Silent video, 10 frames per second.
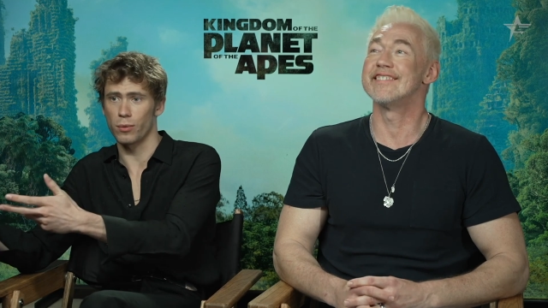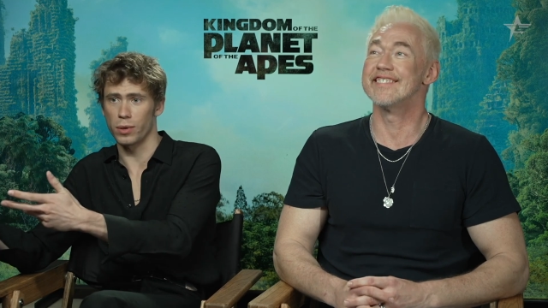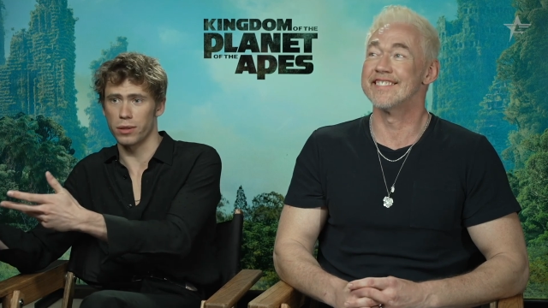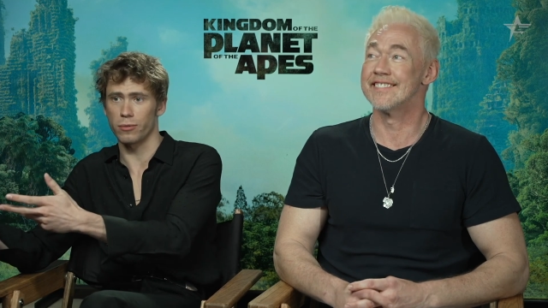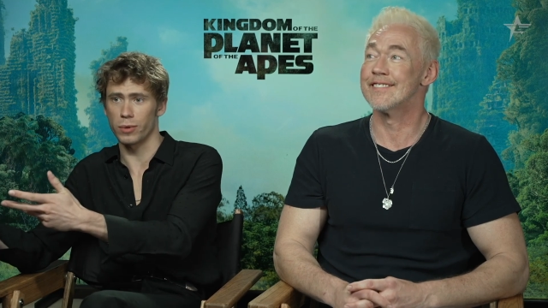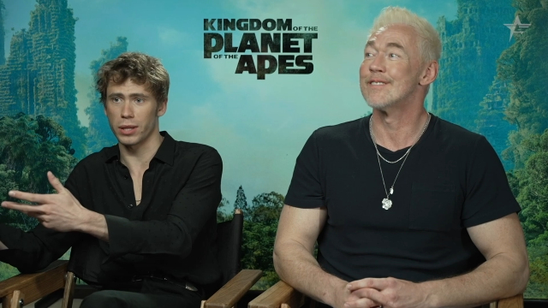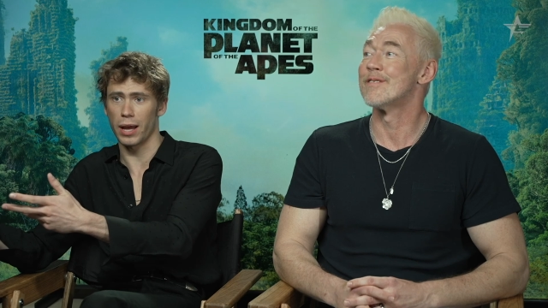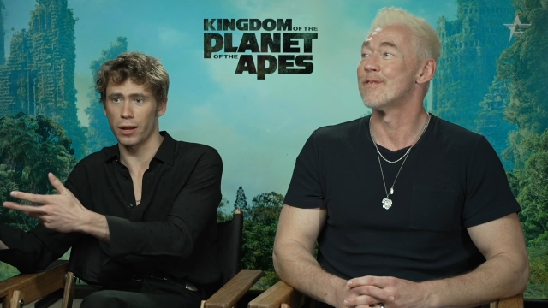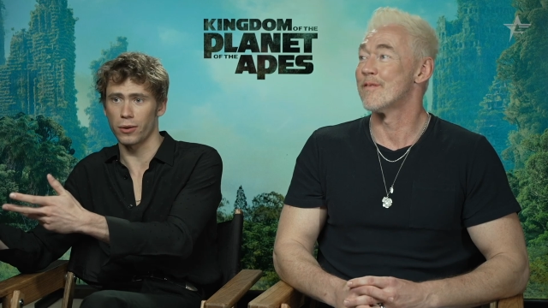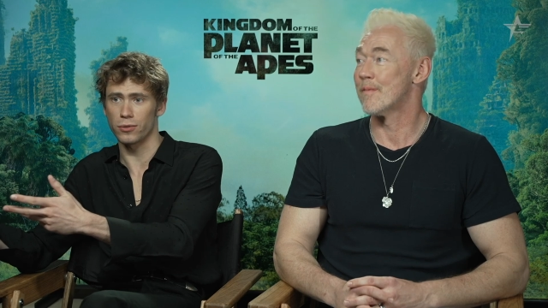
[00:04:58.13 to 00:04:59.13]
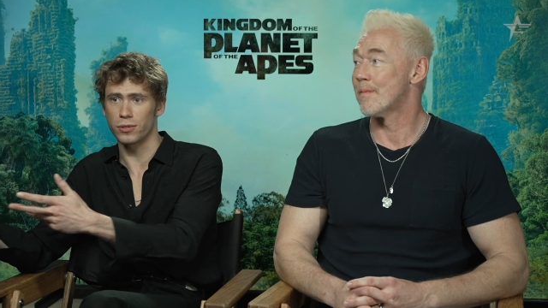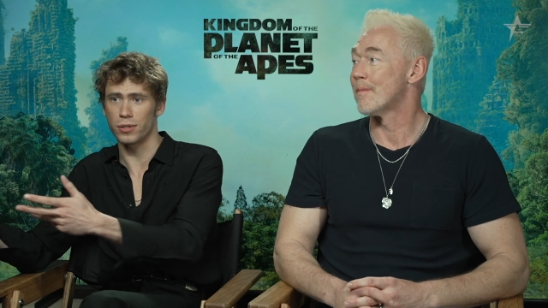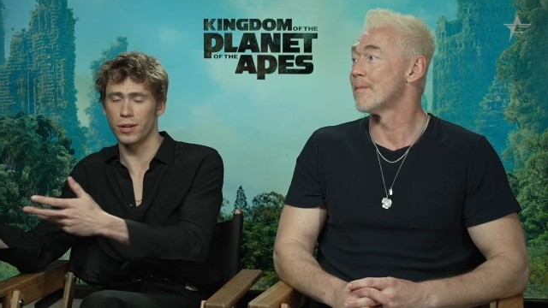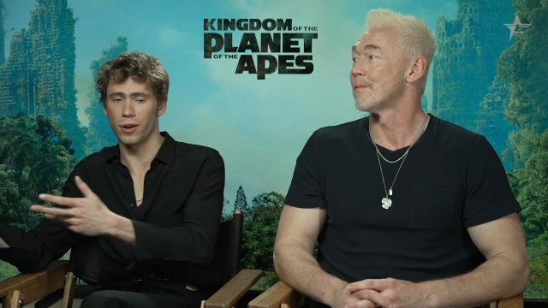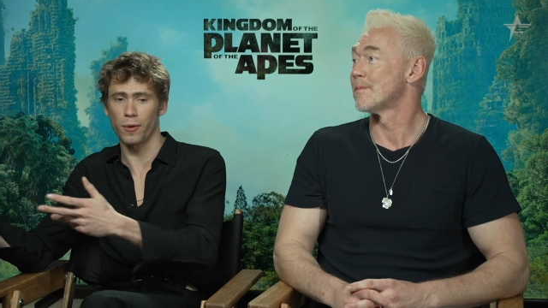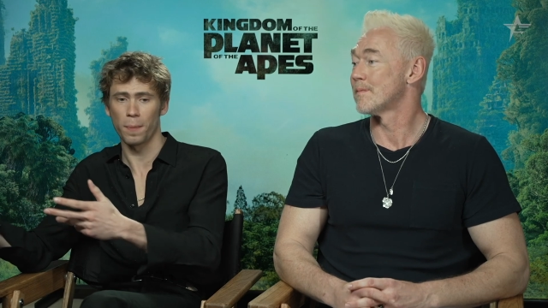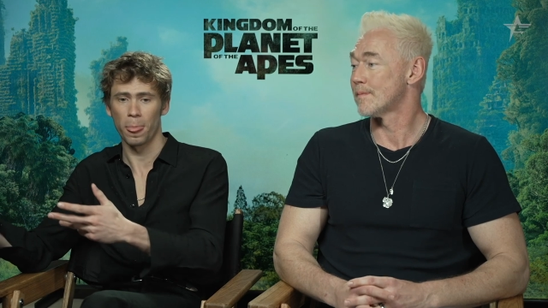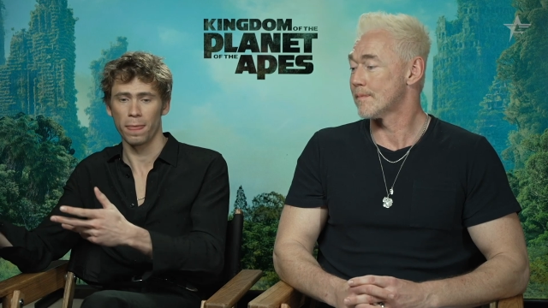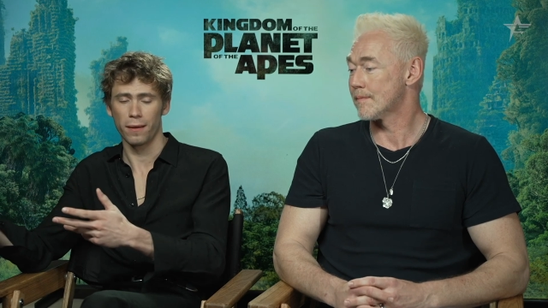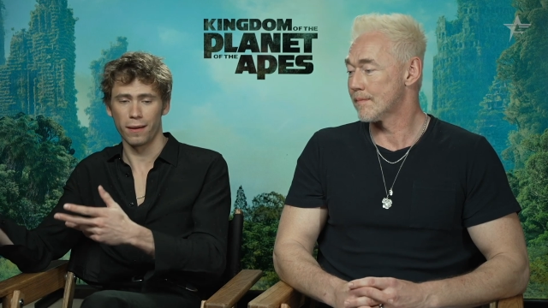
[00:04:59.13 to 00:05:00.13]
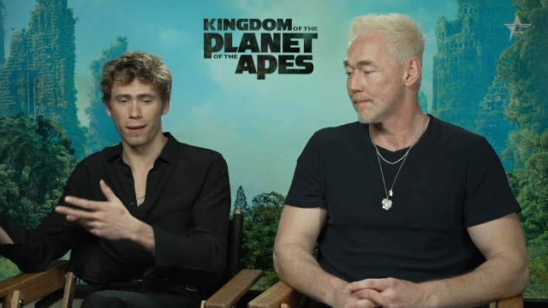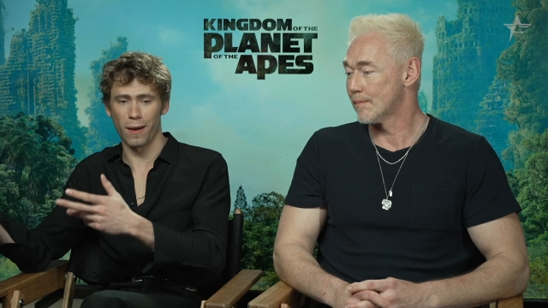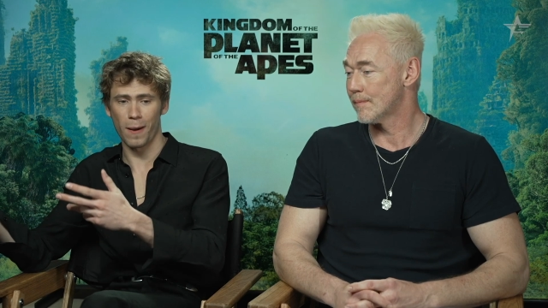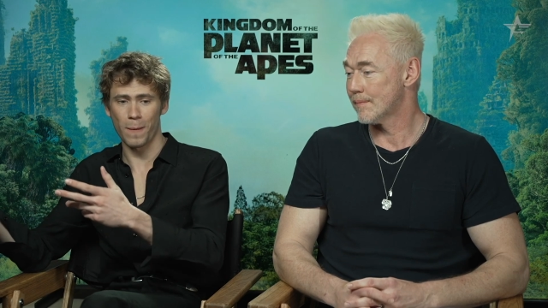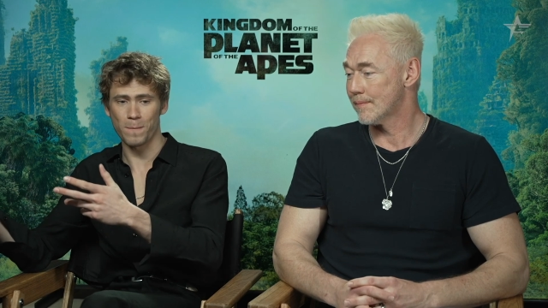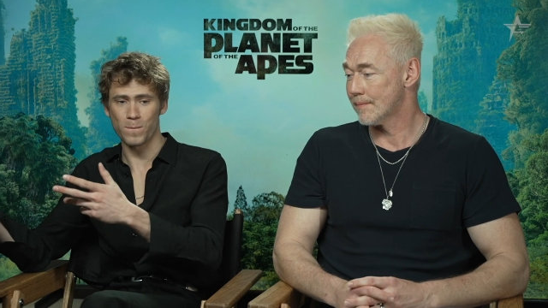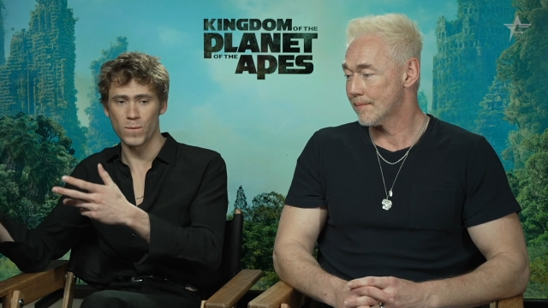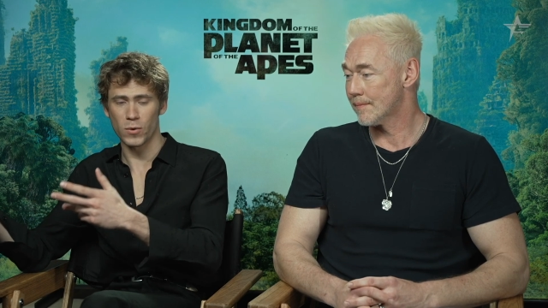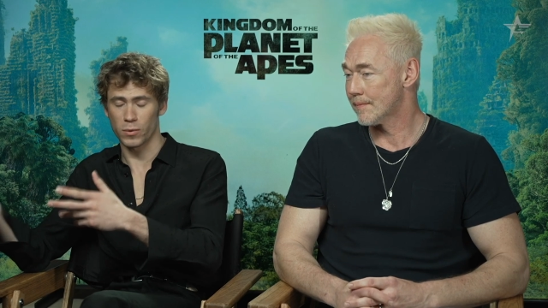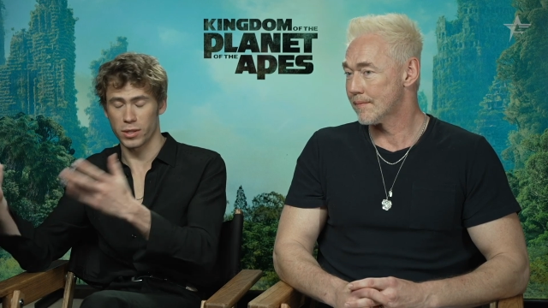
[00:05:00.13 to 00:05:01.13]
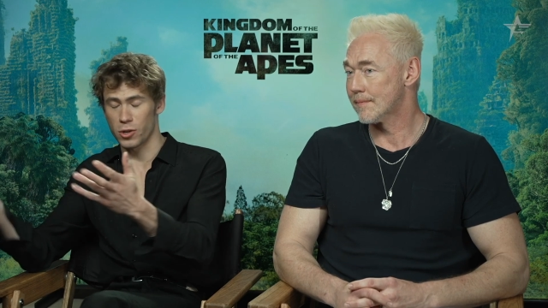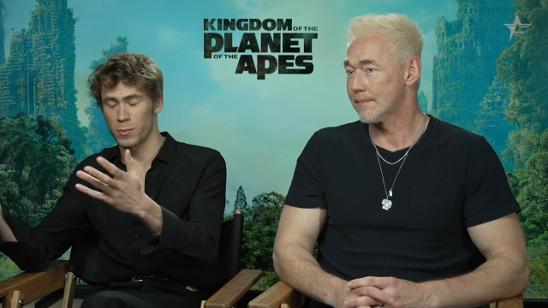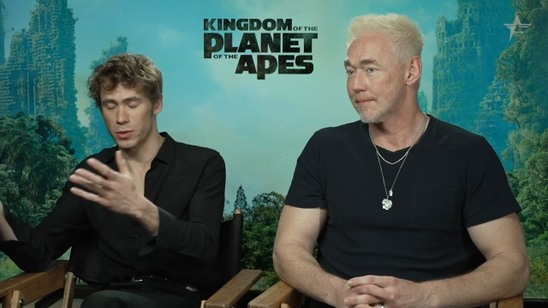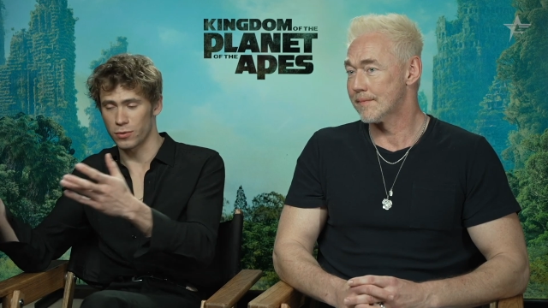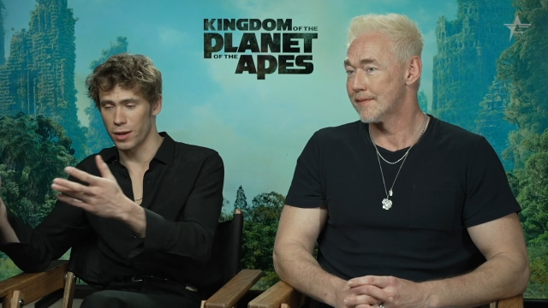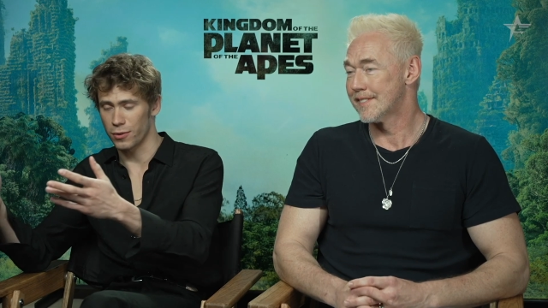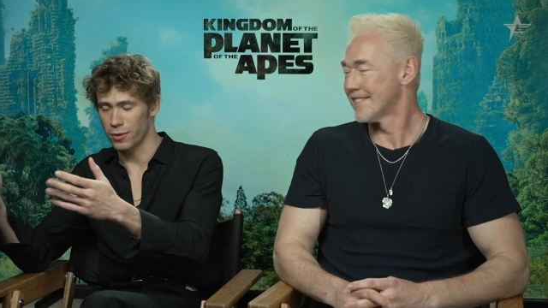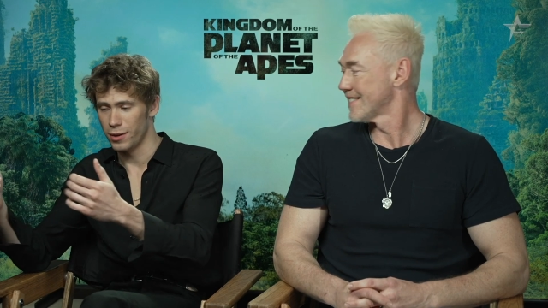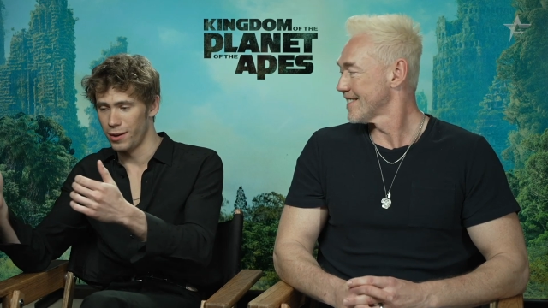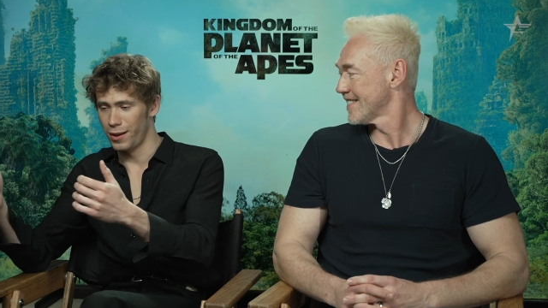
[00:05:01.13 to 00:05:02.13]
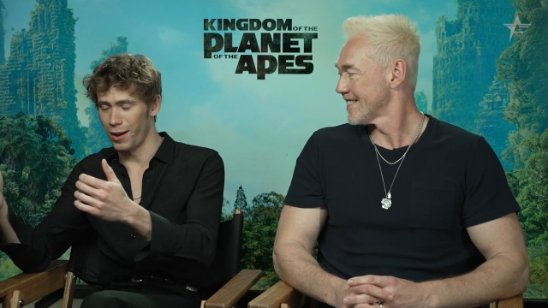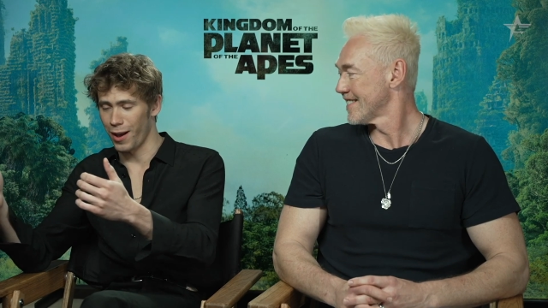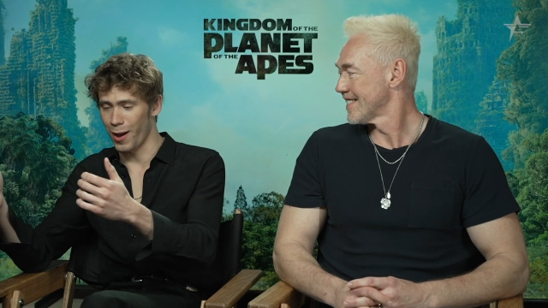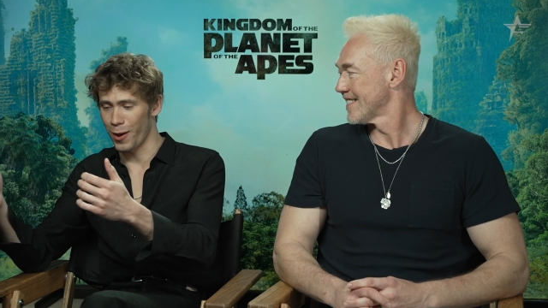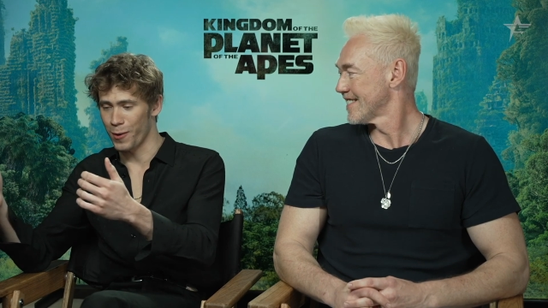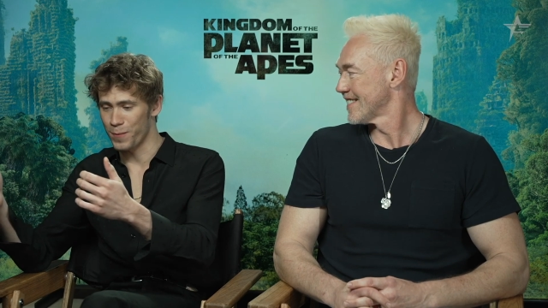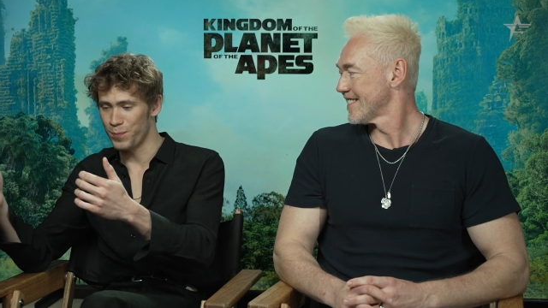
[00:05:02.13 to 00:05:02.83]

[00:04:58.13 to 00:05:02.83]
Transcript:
Speaker 1: with with echoes, yeah. you know, um, or with humans rather. Hmm. Uh,